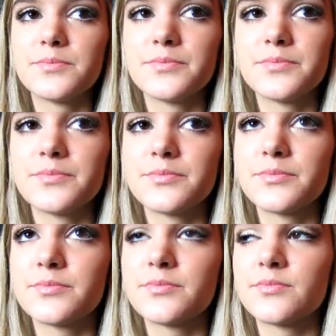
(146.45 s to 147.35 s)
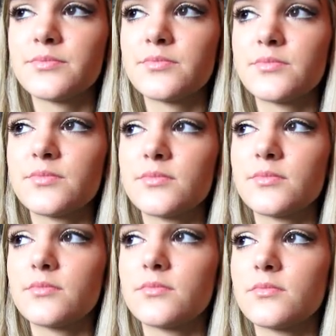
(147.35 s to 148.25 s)

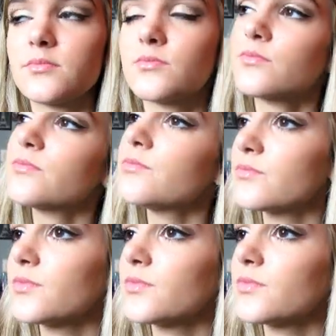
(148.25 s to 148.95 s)
No one is speaking in this clip.